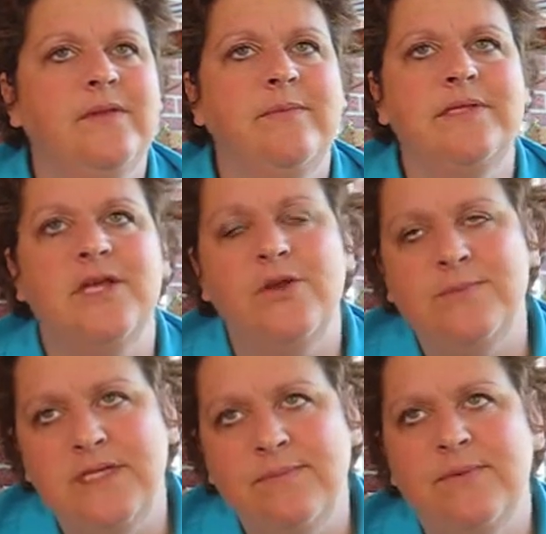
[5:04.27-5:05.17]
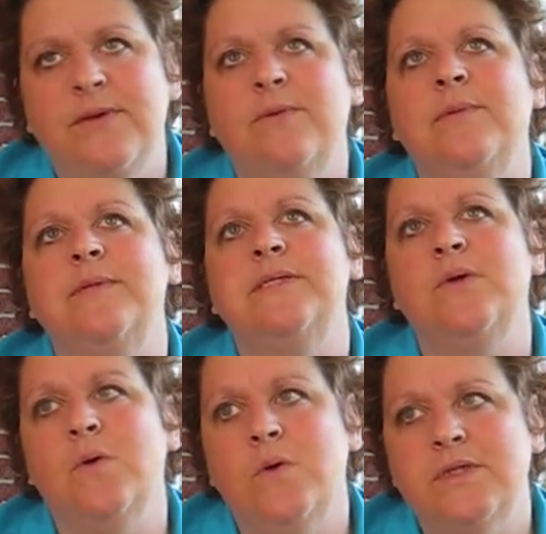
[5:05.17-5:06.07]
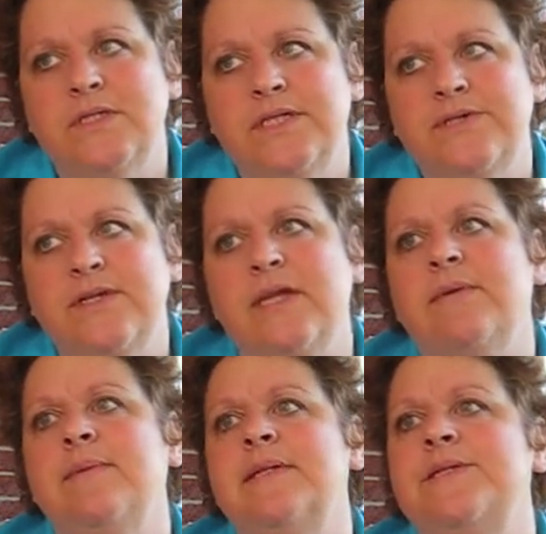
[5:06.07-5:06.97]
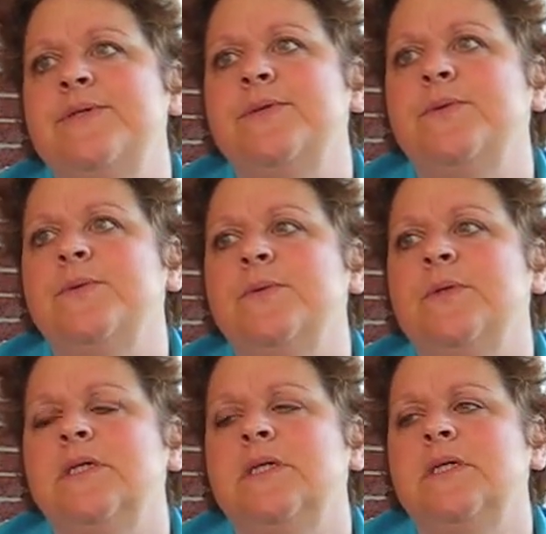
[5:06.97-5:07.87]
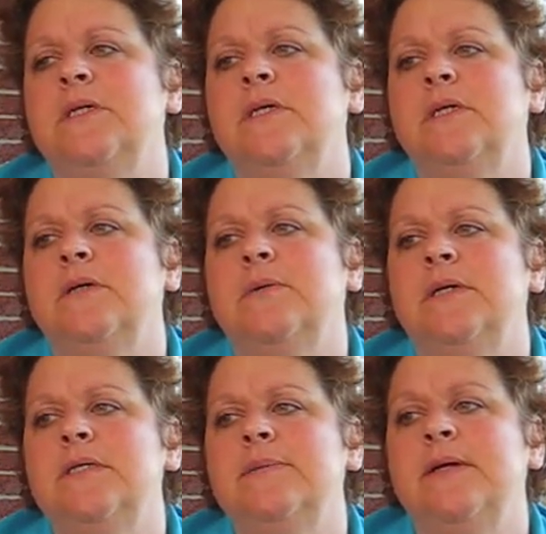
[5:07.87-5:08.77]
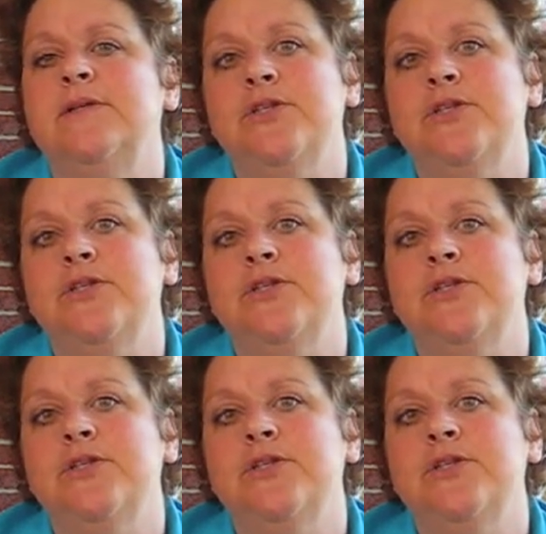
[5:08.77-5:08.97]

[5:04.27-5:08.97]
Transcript: We went to Home Depot, we went to Kohl's yesterday, we went to, where else did we go,